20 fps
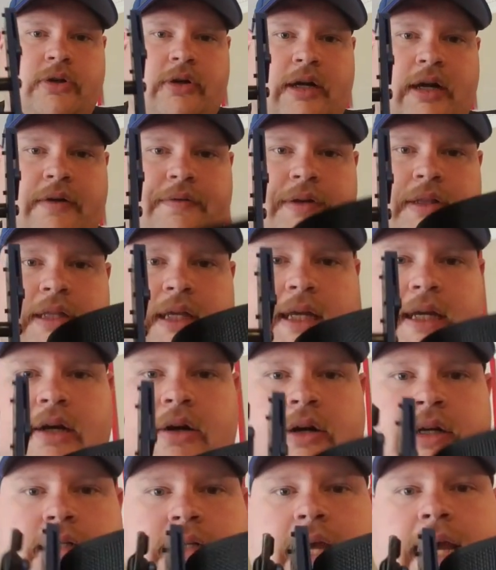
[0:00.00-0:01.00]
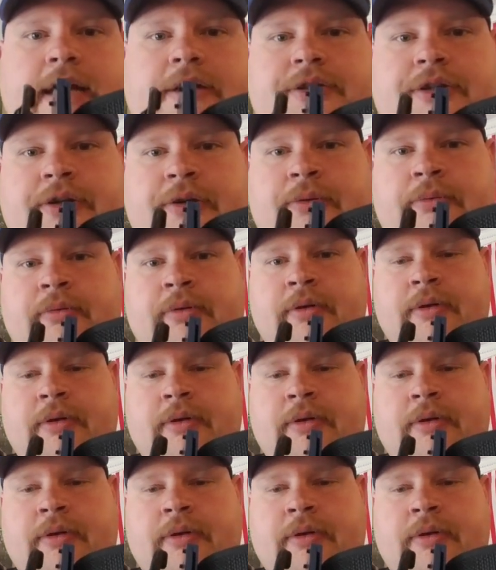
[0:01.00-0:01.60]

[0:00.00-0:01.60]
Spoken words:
and everything are attached to.